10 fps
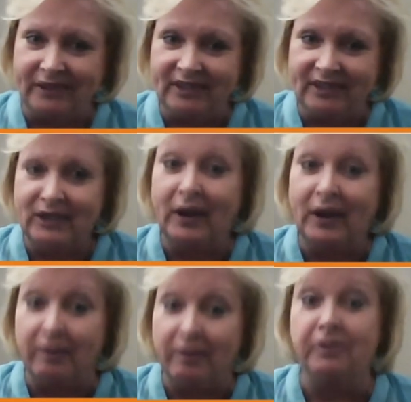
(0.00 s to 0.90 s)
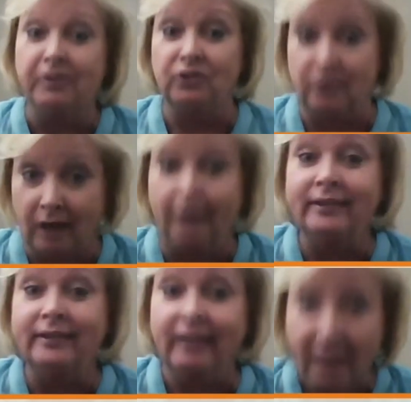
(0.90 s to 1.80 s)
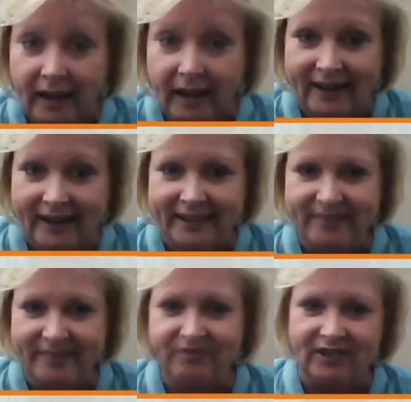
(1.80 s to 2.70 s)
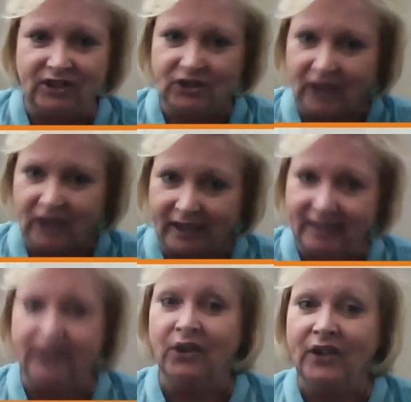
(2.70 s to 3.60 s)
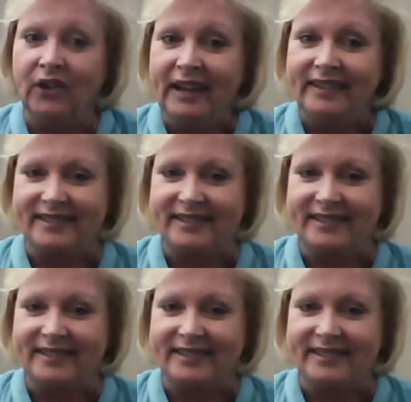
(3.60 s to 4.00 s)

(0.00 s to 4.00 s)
You have permission not to think. Just shut the noise.